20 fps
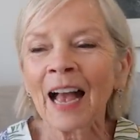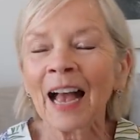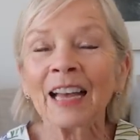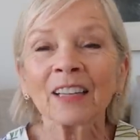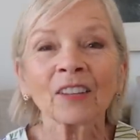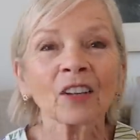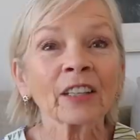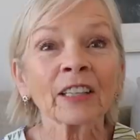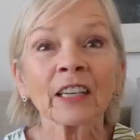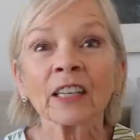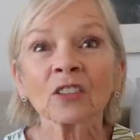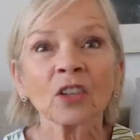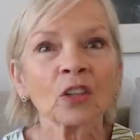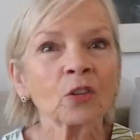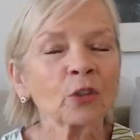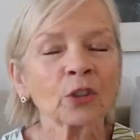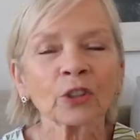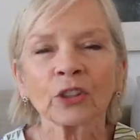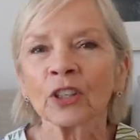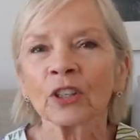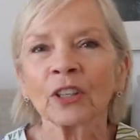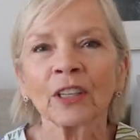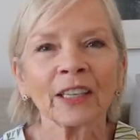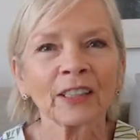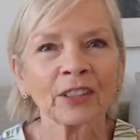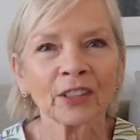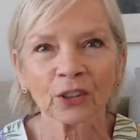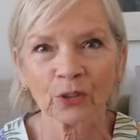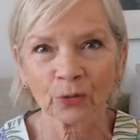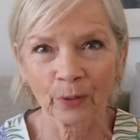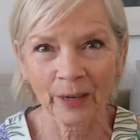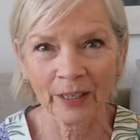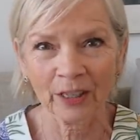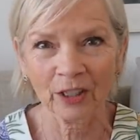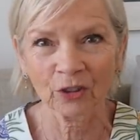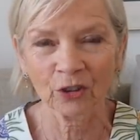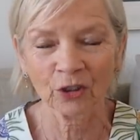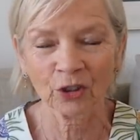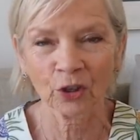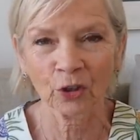and I get to look at her latest
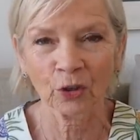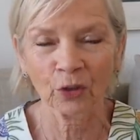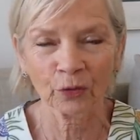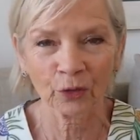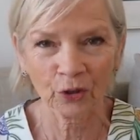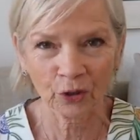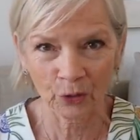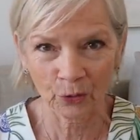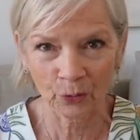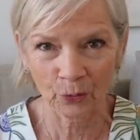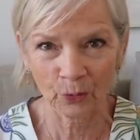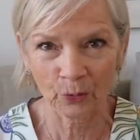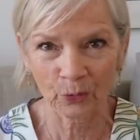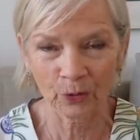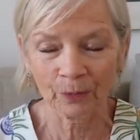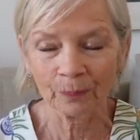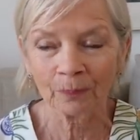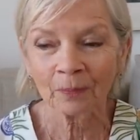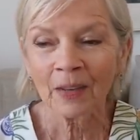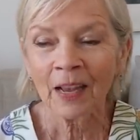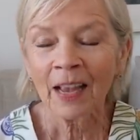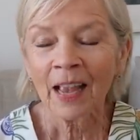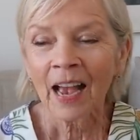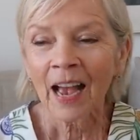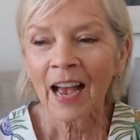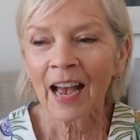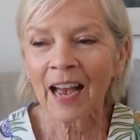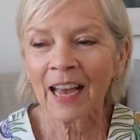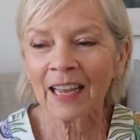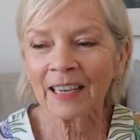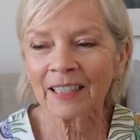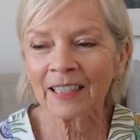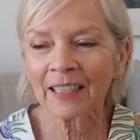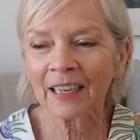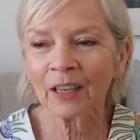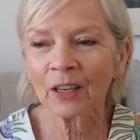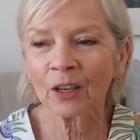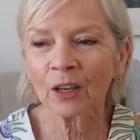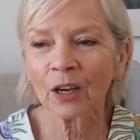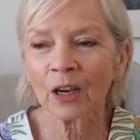range of shoes.
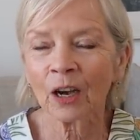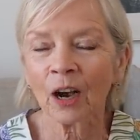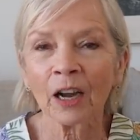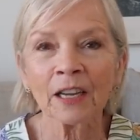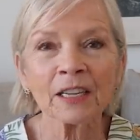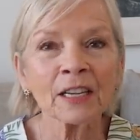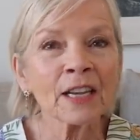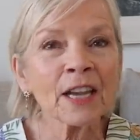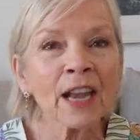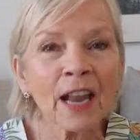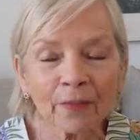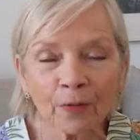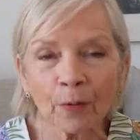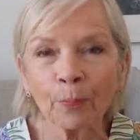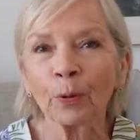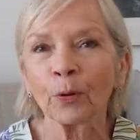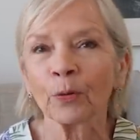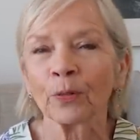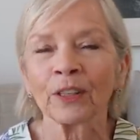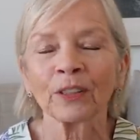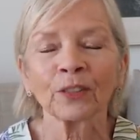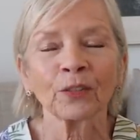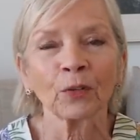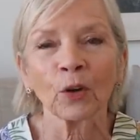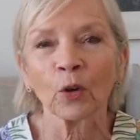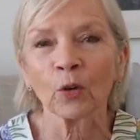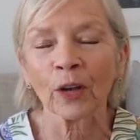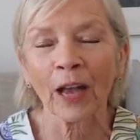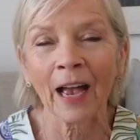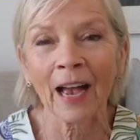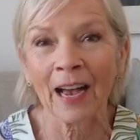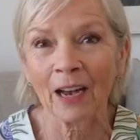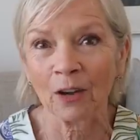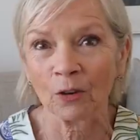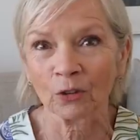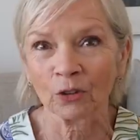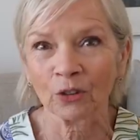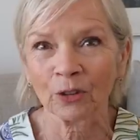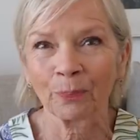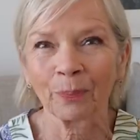And I never put this vlog
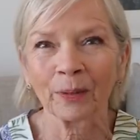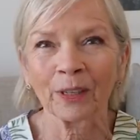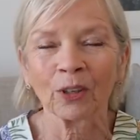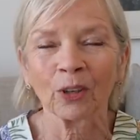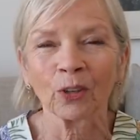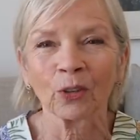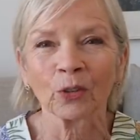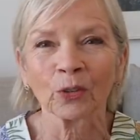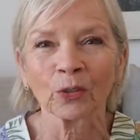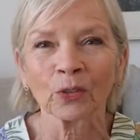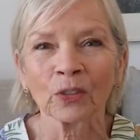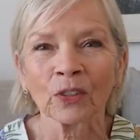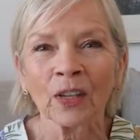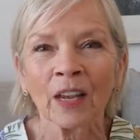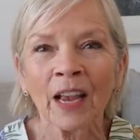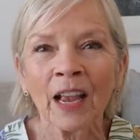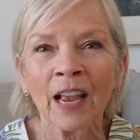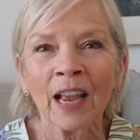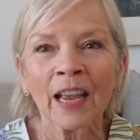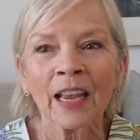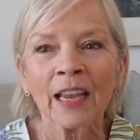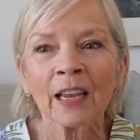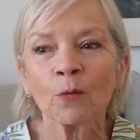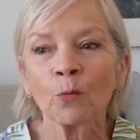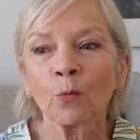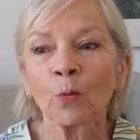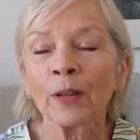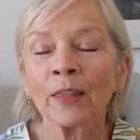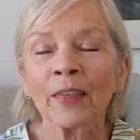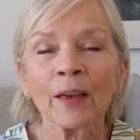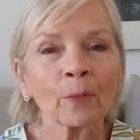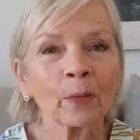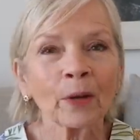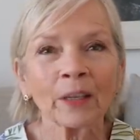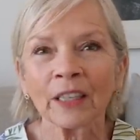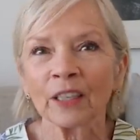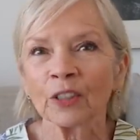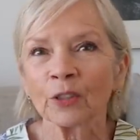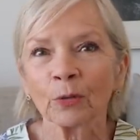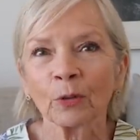out because we then
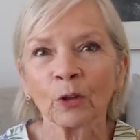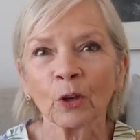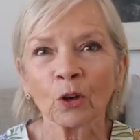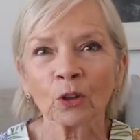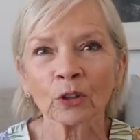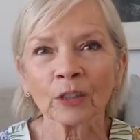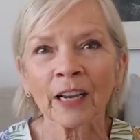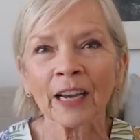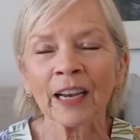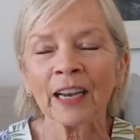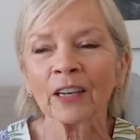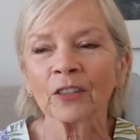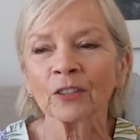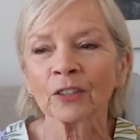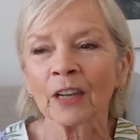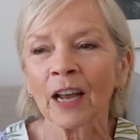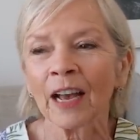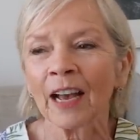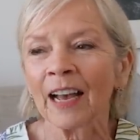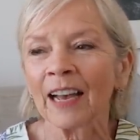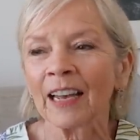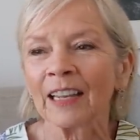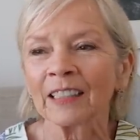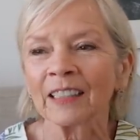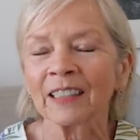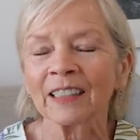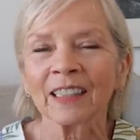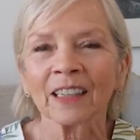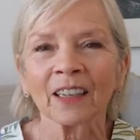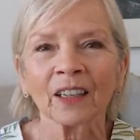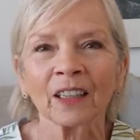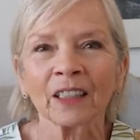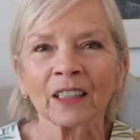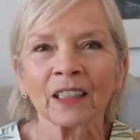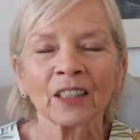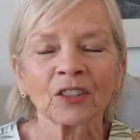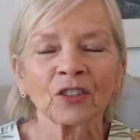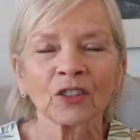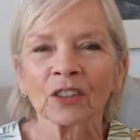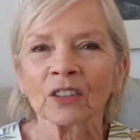went into a lockdown and
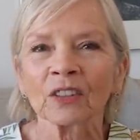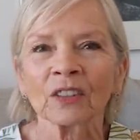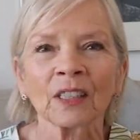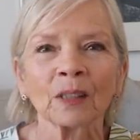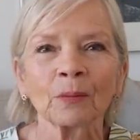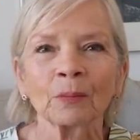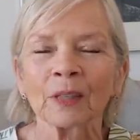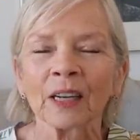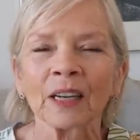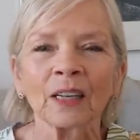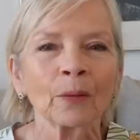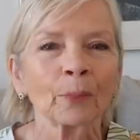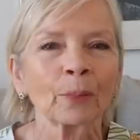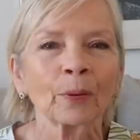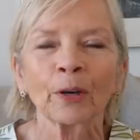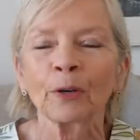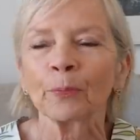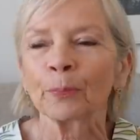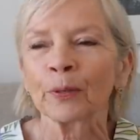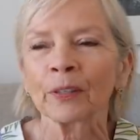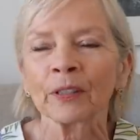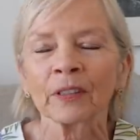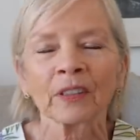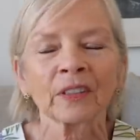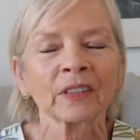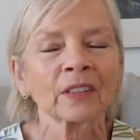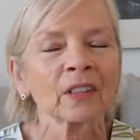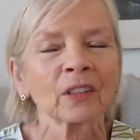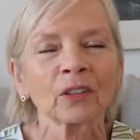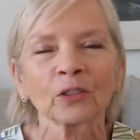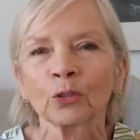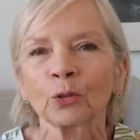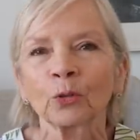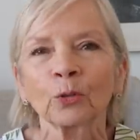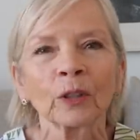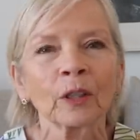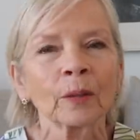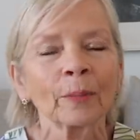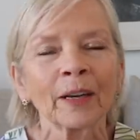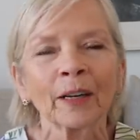it just seemed inappropriate to start
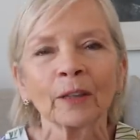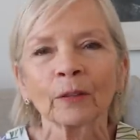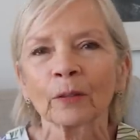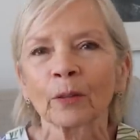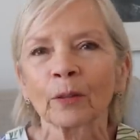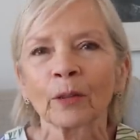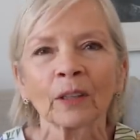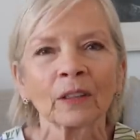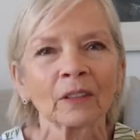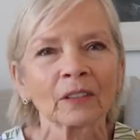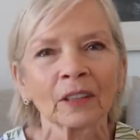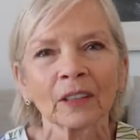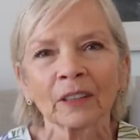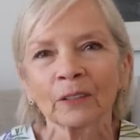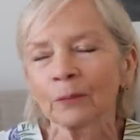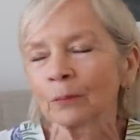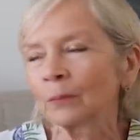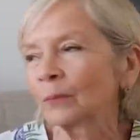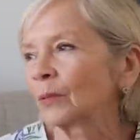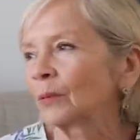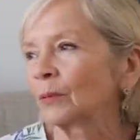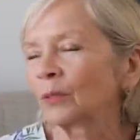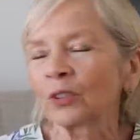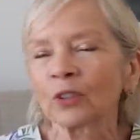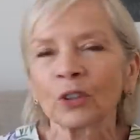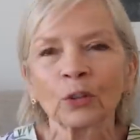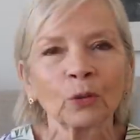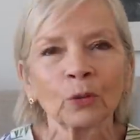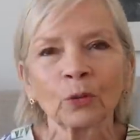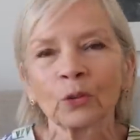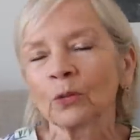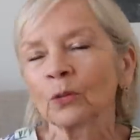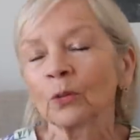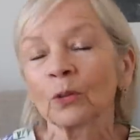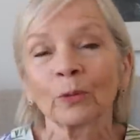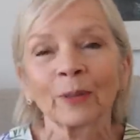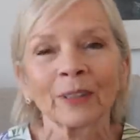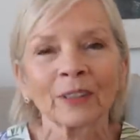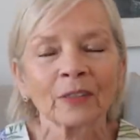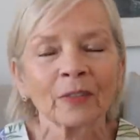talking about things like shoes and
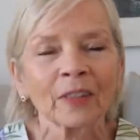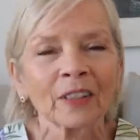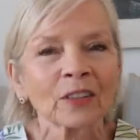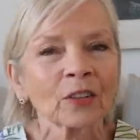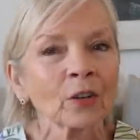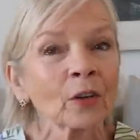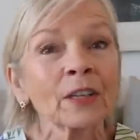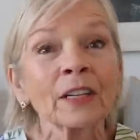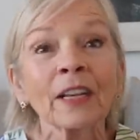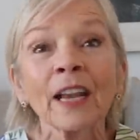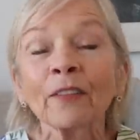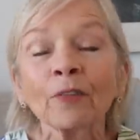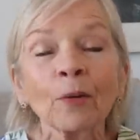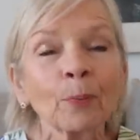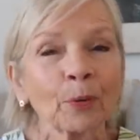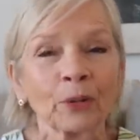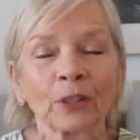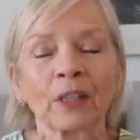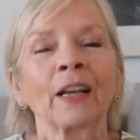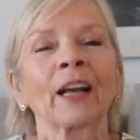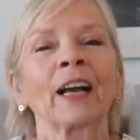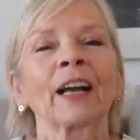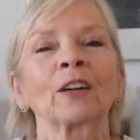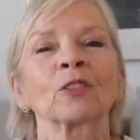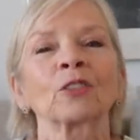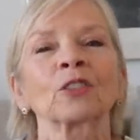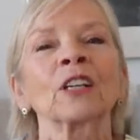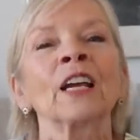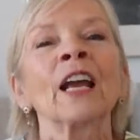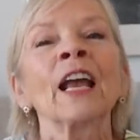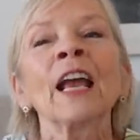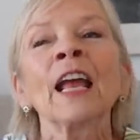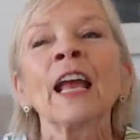all the rest of it. So I never put it out.